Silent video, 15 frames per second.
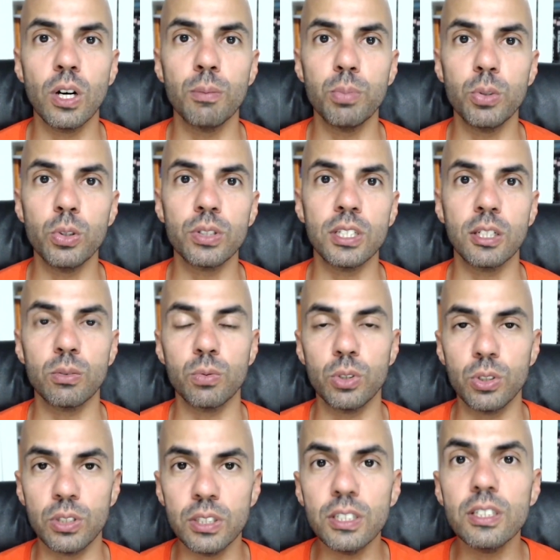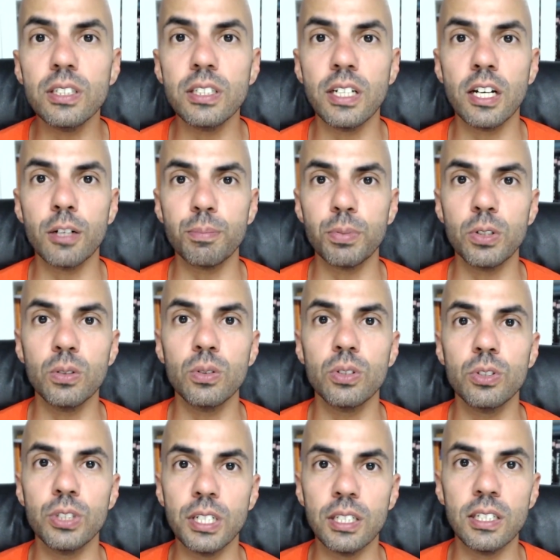a book that will clearly help you
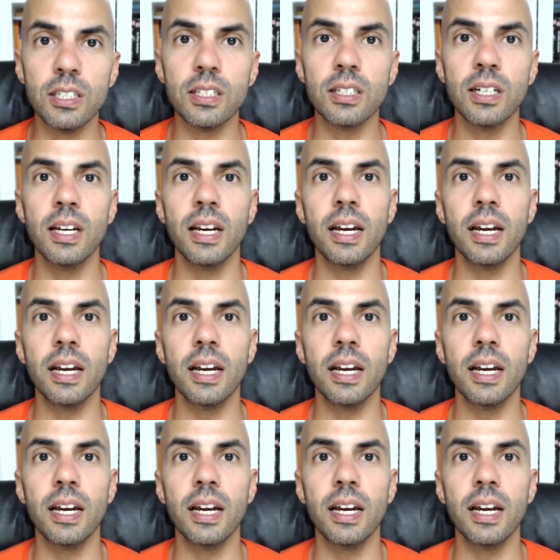reading